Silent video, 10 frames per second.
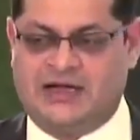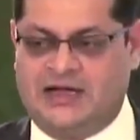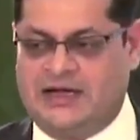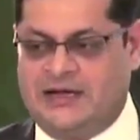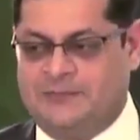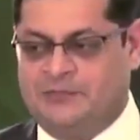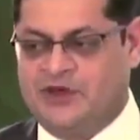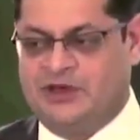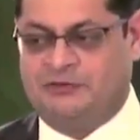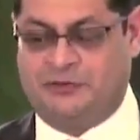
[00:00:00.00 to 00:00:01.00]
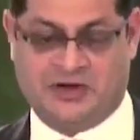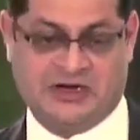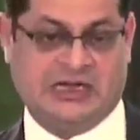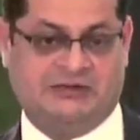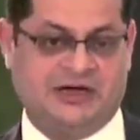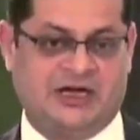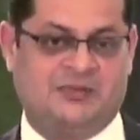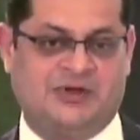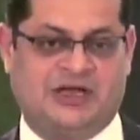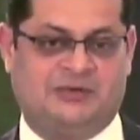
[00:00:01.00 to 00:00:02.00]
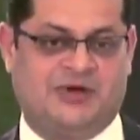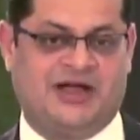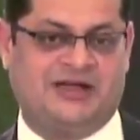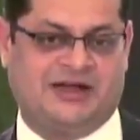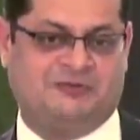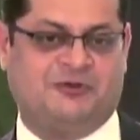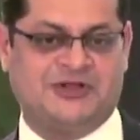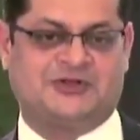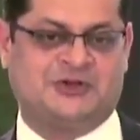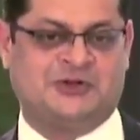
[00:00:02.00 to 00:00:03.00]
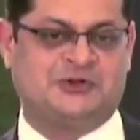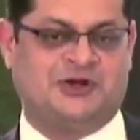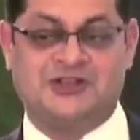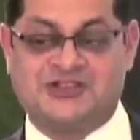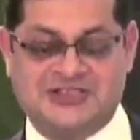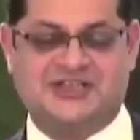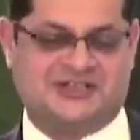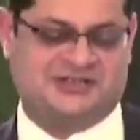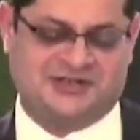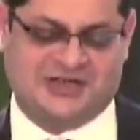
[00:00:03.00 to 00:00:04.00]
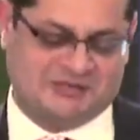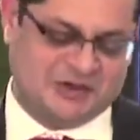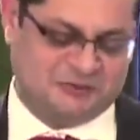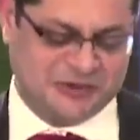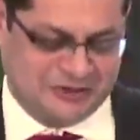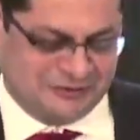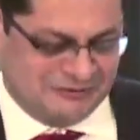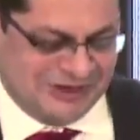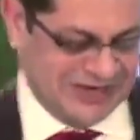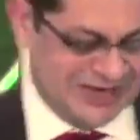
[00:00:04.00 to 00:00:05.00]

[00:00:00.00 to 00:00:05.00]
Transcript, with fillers: Um, if you're a delivery company, my advice to you, or suggestion, I'm not worthy of giving